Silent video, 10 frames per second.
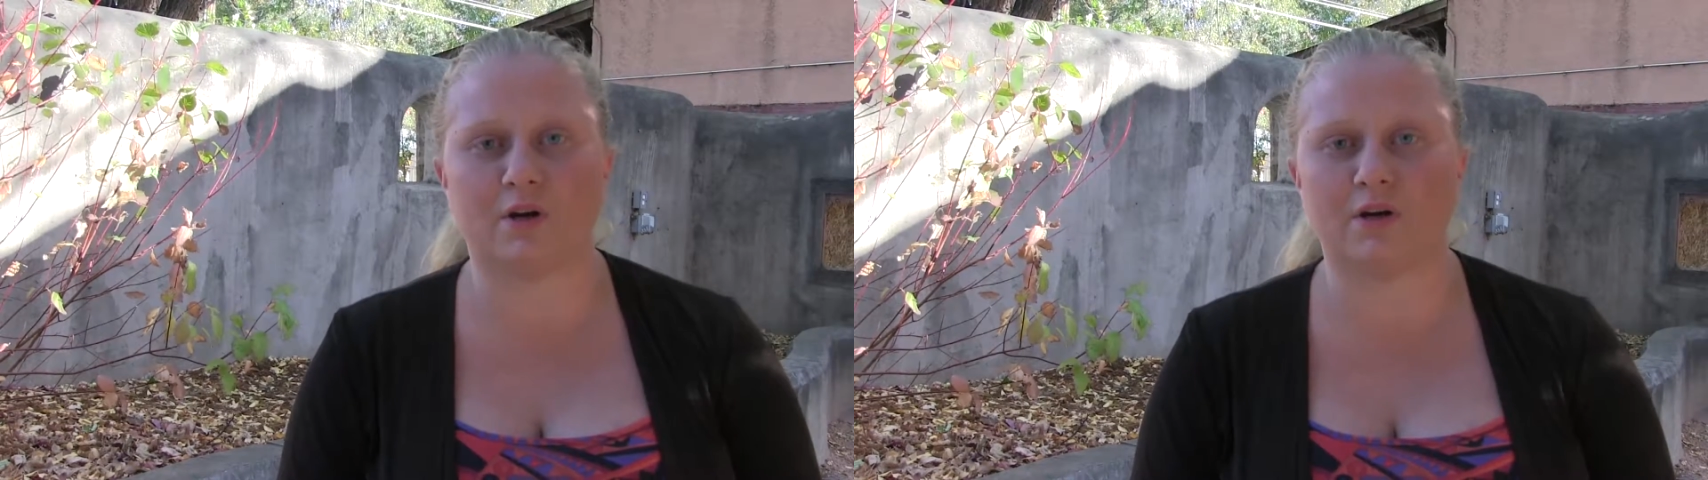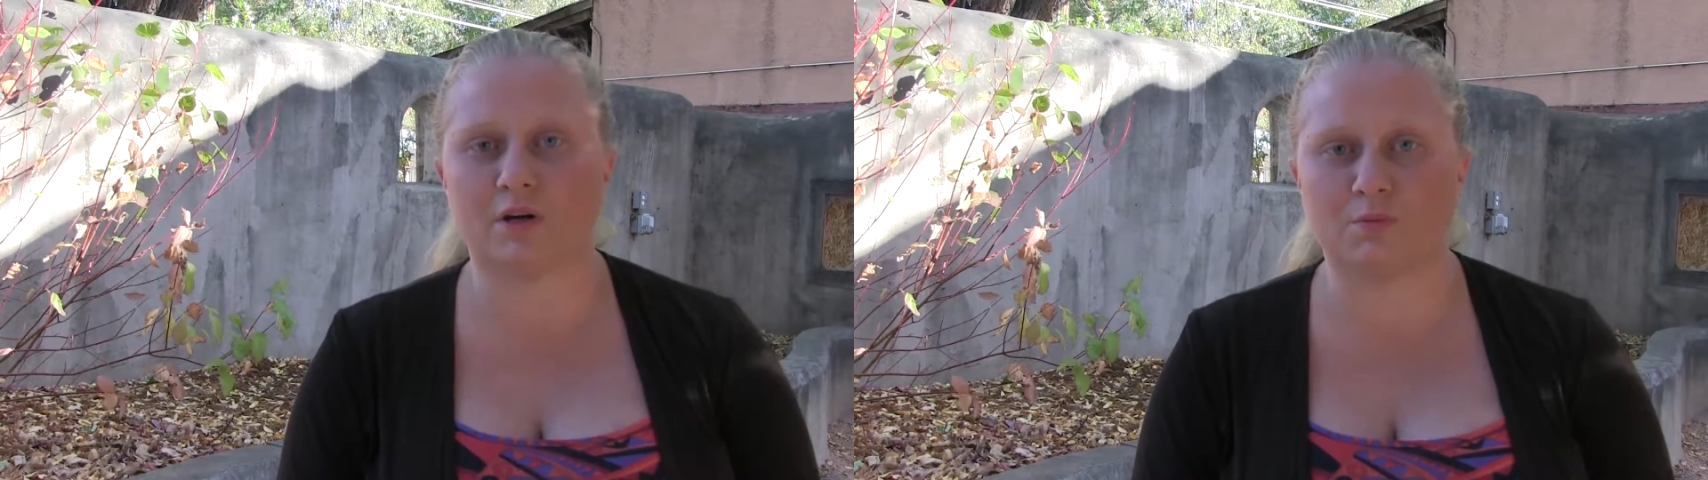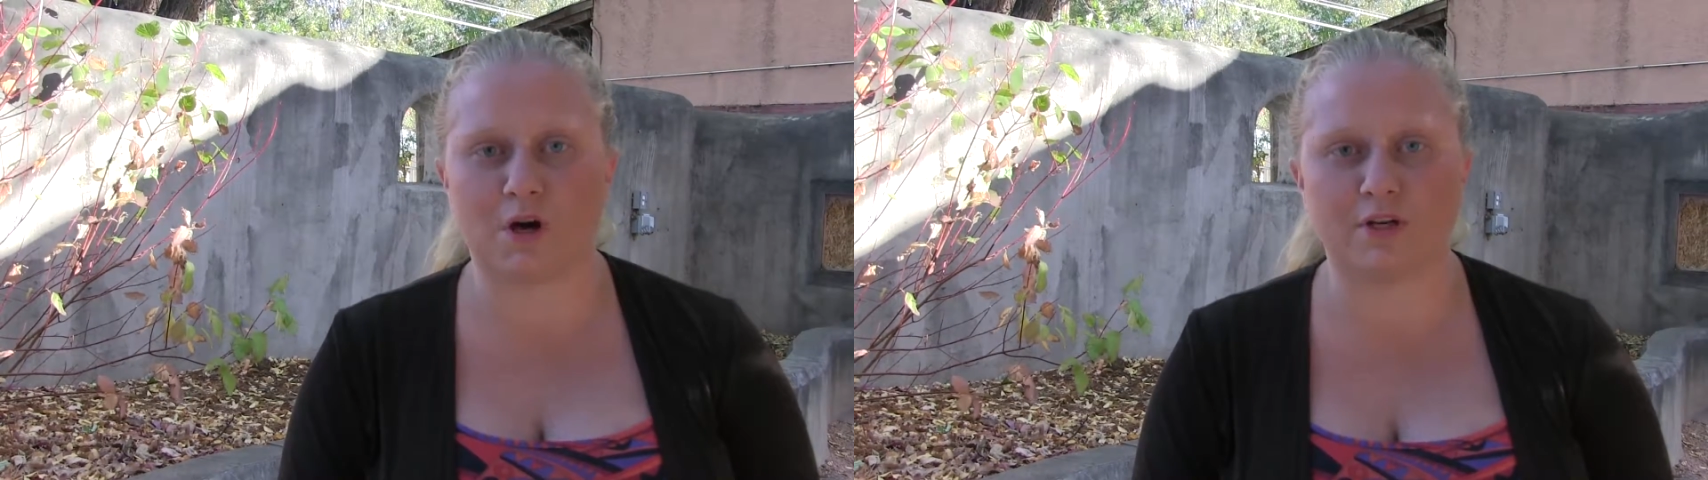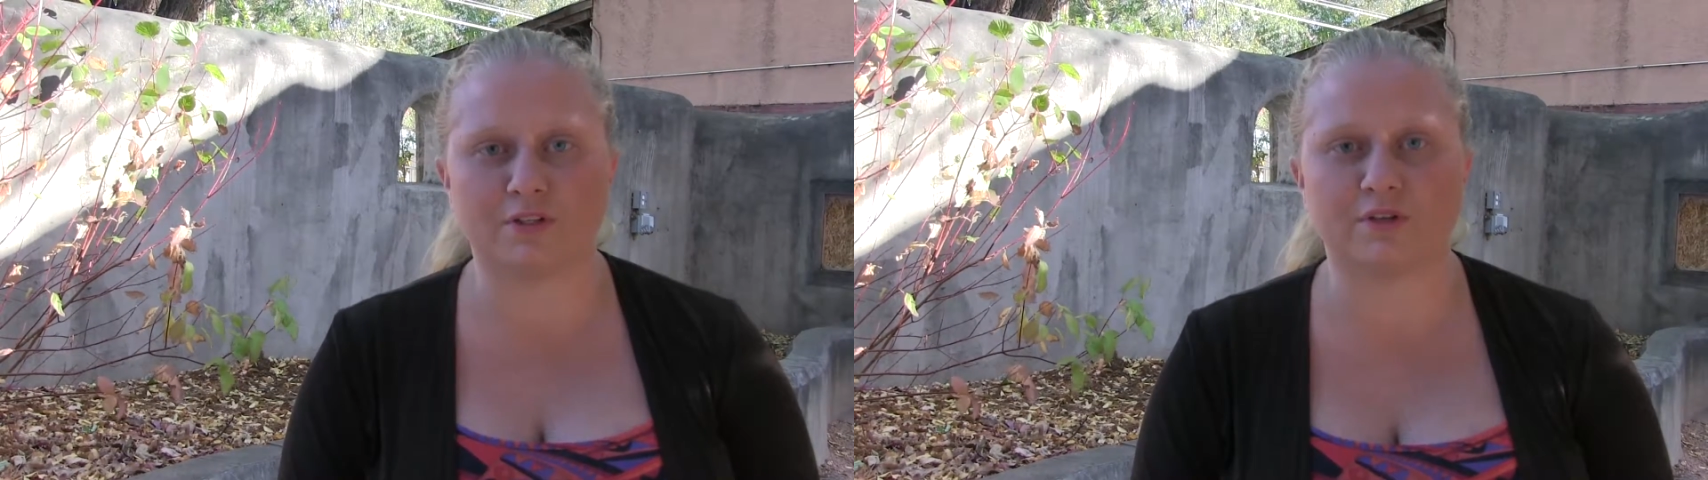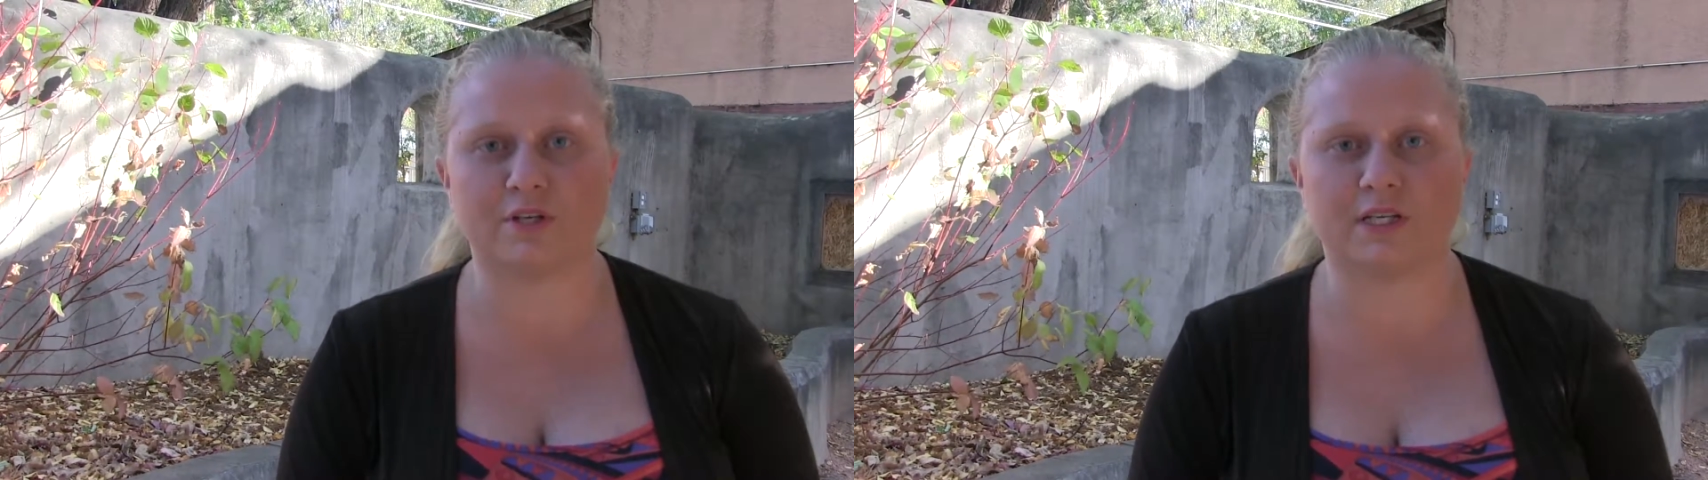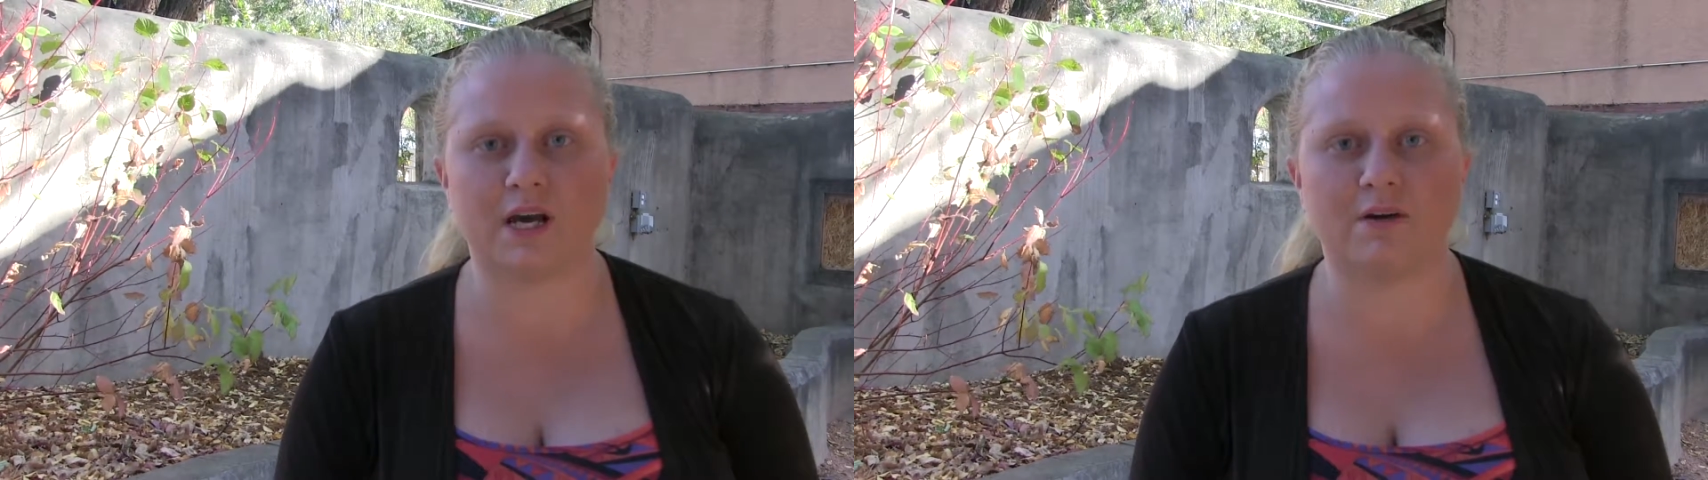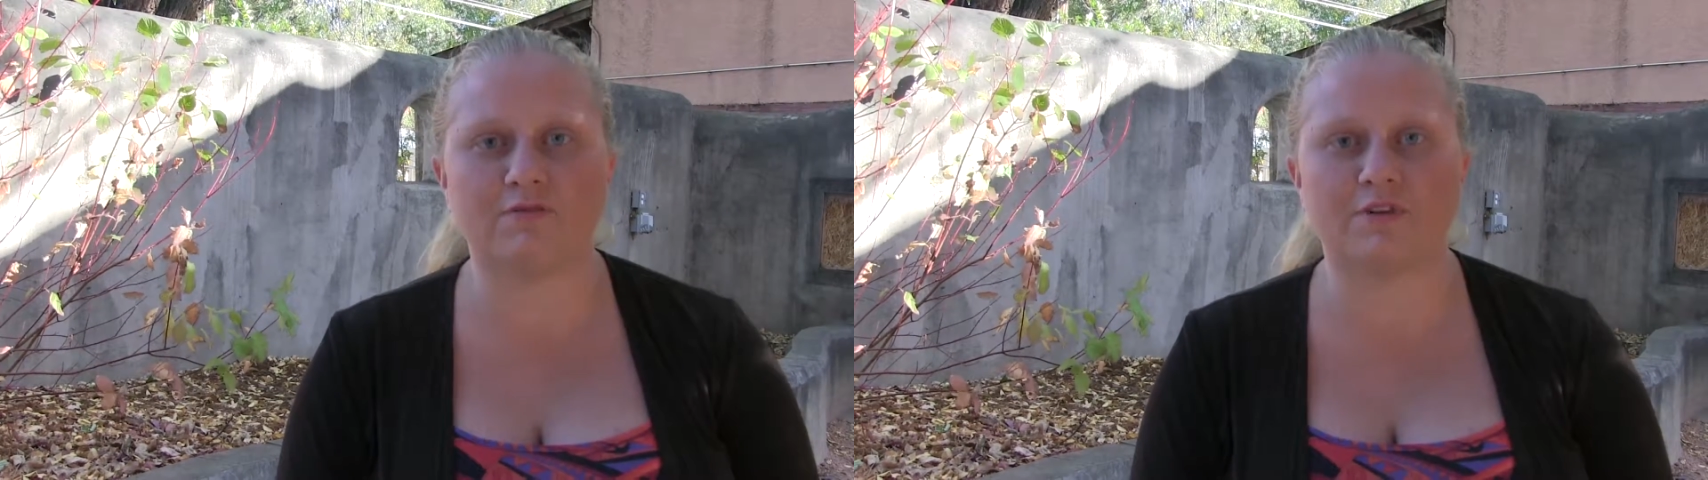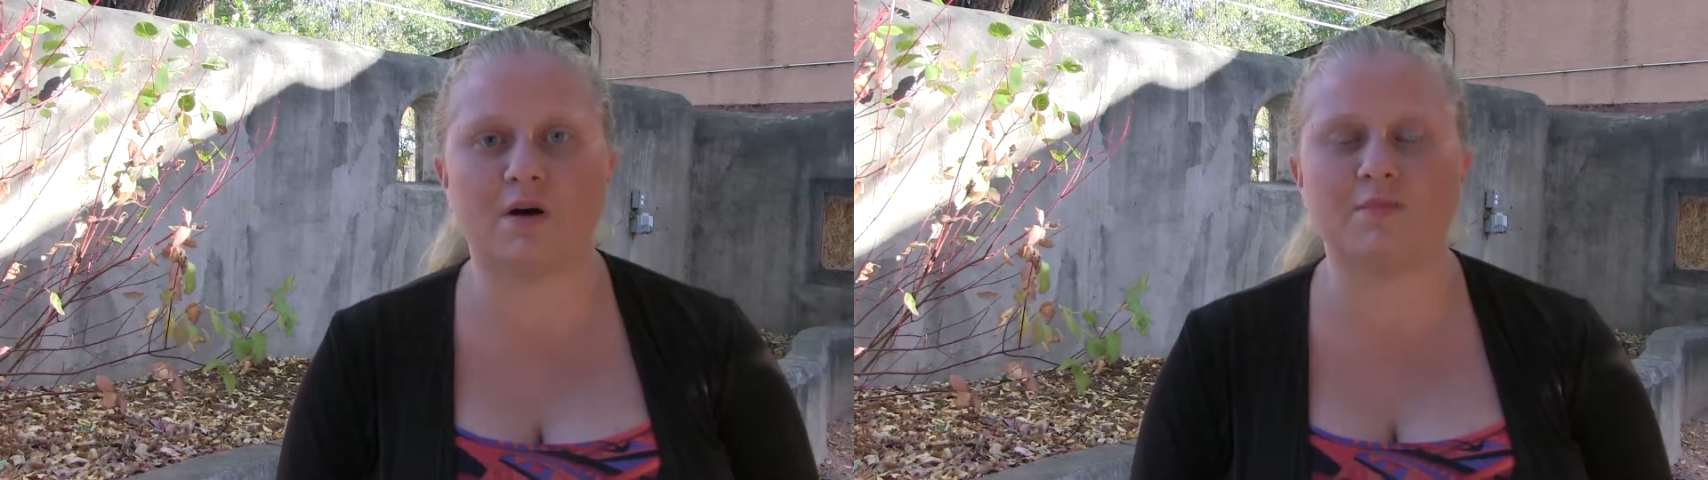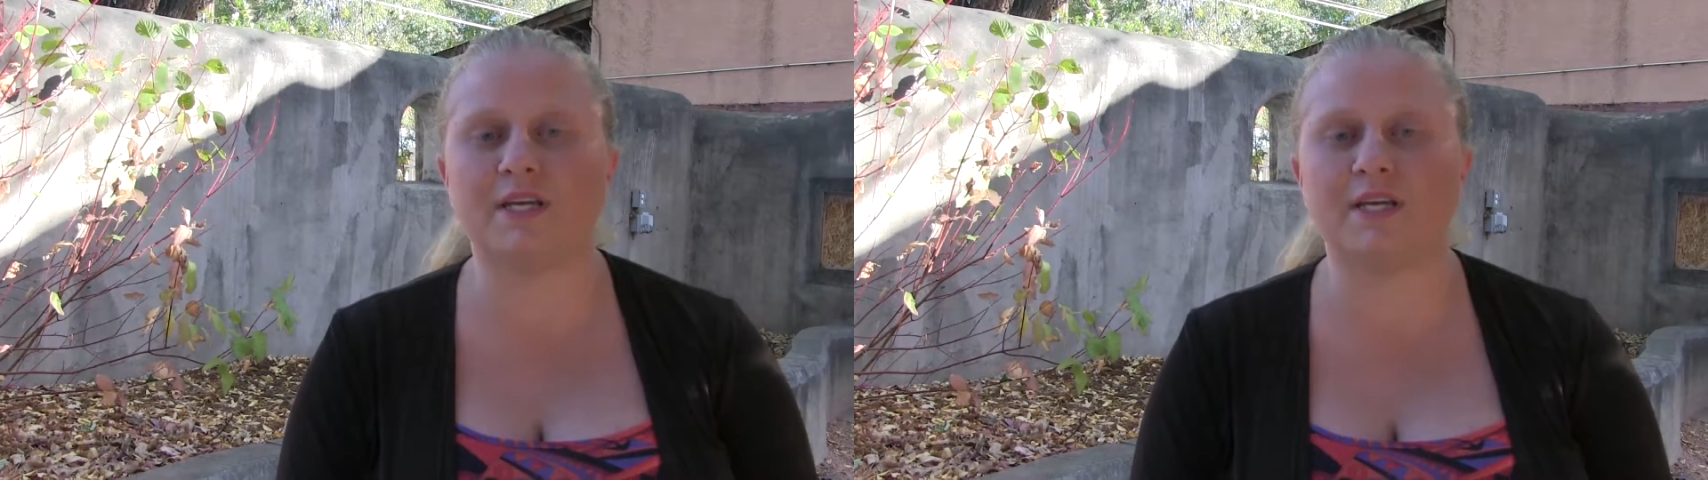where our water is going to come from.